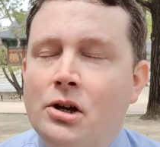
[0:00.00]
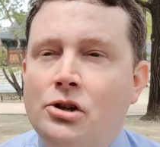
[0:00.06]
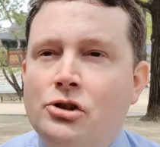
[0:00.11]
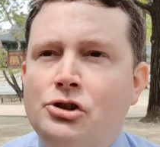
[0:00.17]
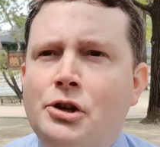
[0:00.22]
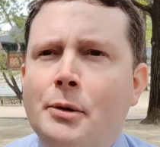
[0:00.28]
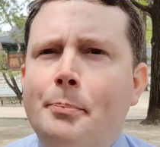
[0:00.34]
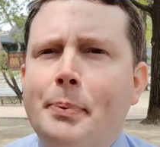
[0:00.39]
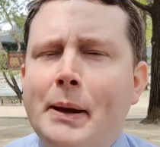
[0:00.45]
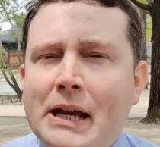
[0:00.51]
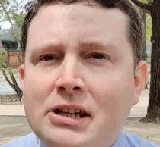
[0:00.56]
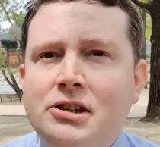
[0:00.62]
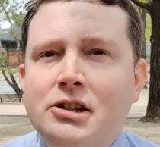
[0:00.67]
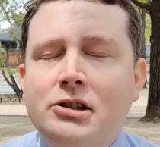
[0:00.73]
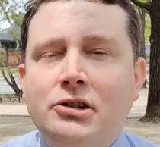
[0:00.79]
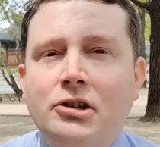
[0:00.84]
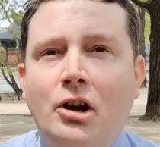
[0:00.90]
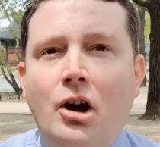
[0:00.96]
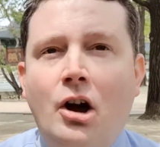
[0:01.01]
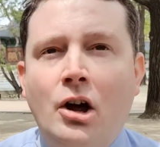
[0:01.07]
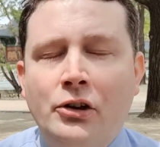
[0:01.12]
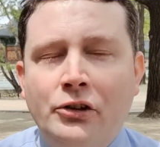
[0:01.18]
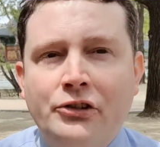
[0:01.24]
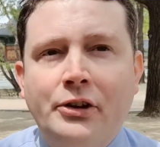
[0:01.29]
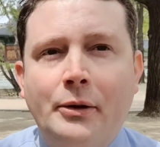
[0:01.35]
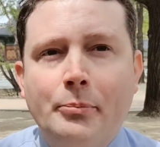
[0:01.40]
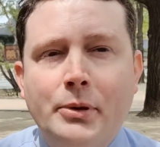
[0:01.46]
dependent
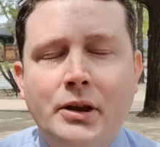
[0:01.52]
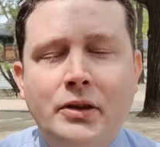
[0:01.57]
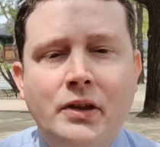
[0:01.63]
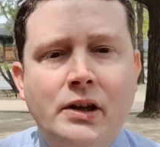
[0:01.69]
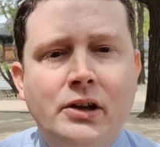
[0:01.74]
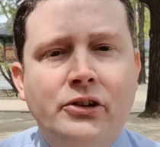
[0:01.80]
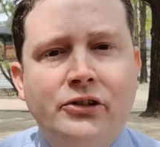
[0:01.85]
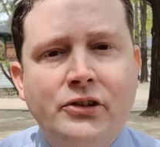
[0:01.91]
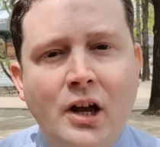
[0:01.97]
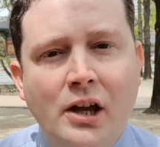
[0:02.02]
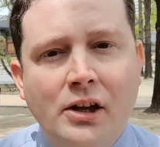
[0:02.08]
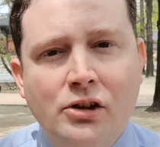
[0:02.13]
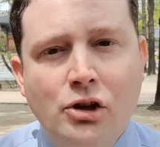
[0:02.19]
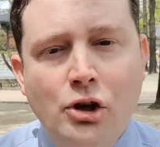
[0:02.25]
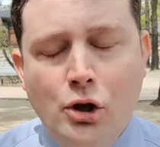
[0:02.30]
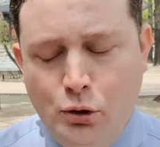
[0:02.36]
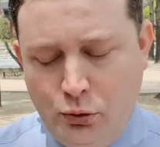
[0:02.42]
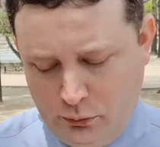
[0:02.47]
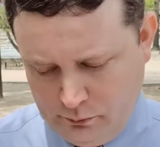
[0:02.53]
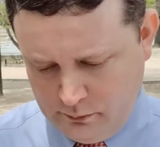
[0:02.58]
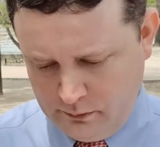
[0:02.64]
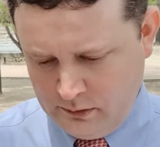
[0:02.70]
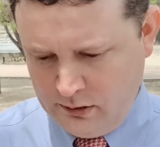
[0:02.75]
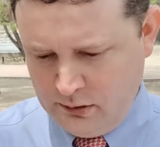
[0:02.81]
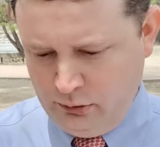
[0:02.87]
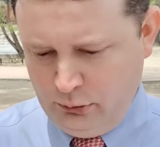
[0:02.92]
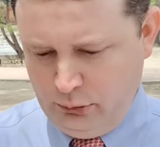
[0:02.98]
on something that is not known.
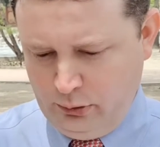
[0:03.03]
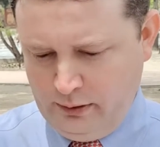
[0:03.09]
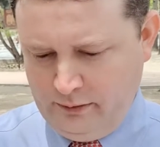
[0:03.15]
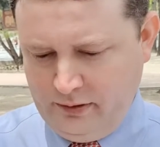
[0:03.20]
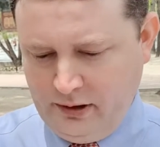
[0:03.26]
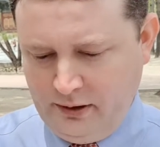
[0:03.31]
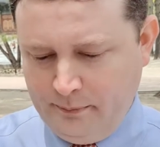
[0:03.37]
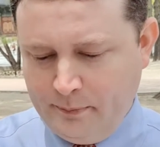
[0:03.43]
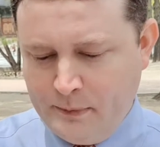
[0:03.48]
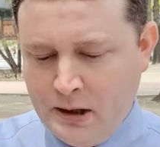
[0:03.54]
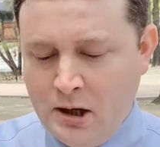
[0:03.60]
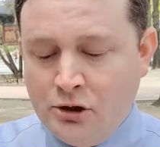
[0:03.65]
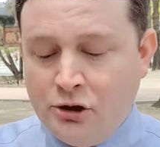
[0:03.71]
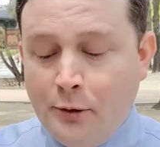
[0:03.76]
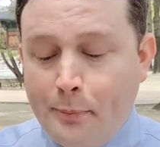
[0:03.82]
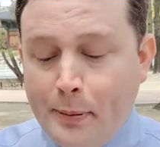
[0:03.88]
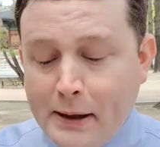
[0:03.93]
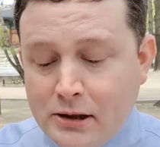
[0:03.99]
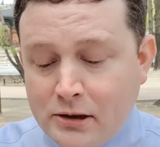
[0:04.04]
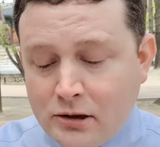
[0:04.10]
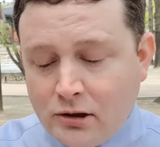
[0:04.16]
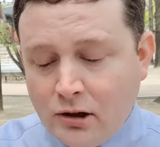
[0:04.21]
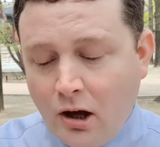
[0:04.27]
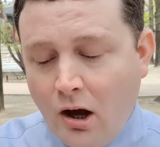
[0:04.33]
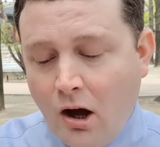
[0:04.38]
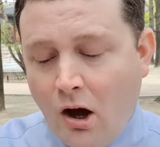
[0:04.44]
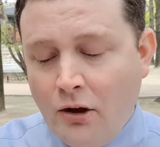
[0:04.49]
What do I have here? Dependent
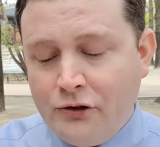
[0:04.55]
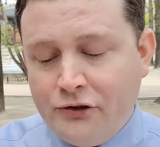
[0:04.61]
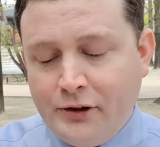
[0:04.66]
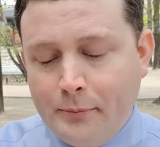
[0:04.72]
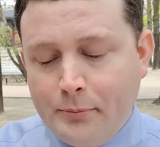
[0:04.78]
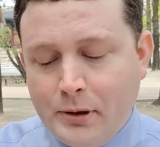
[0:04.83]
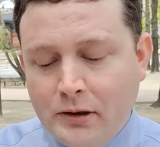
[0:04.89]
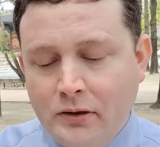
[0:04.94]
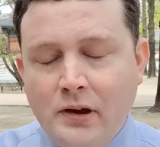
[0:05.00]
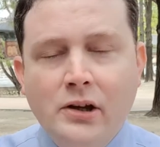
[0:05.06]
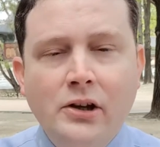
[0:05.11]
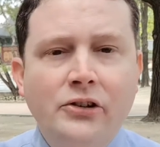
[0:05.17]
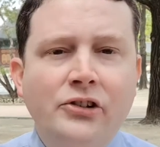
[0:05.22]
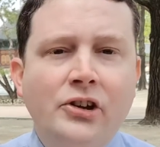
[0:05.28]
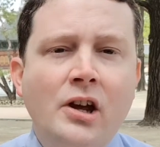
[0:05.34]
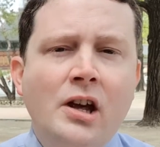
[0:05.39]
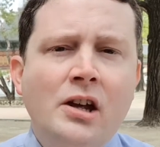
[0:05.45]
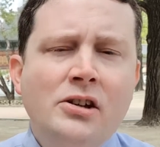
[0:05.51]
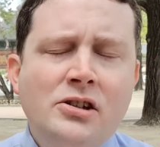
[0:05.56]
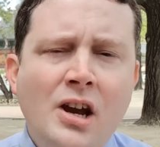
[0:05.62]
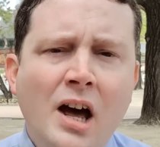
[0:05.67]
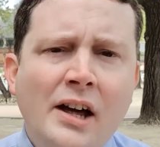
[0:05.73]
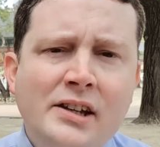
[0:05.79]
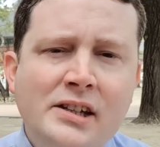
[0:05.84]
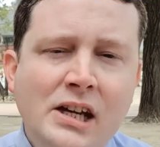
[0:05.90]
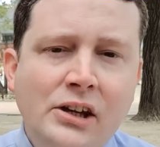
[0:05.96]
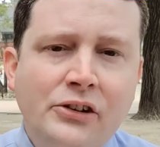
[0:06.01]
on something that is
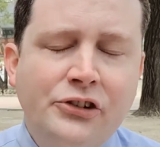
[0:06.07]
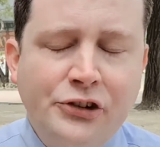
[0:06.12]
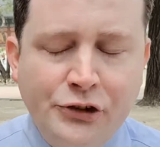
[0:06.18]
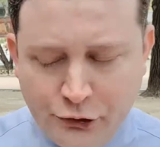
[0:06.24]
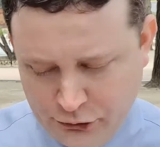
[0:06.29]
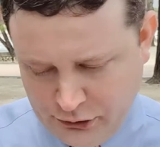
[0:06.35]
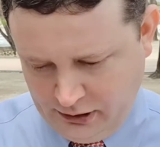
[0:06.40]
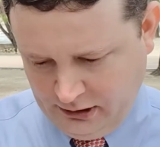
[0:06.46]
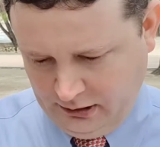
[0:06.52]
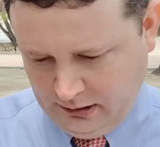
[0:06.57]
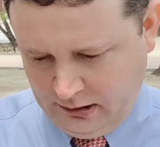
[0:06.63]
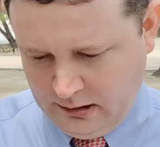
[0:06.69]
not yet certain.